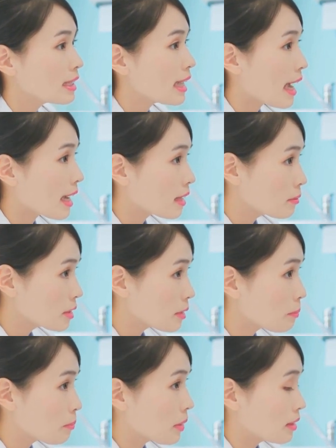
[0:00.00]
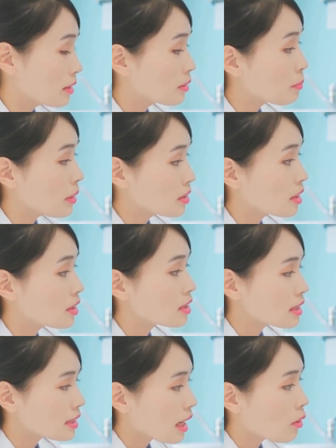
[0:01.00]
dental crown could help make the
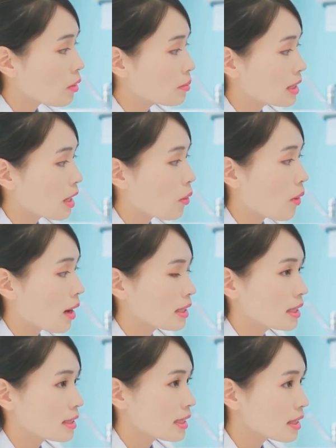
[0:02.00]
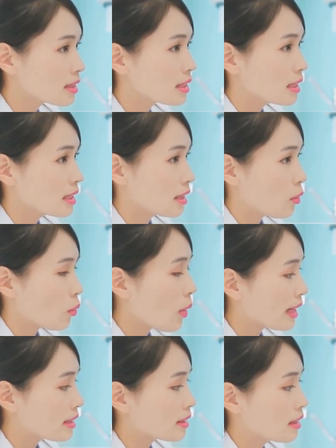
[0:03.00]
tooth stronger and more secure
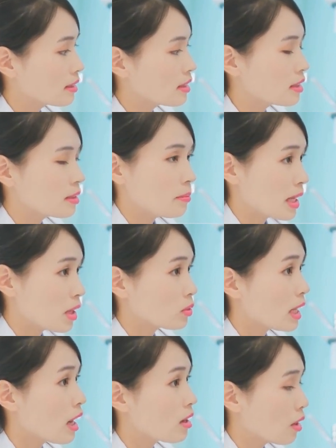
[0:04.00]
and stop it from fracture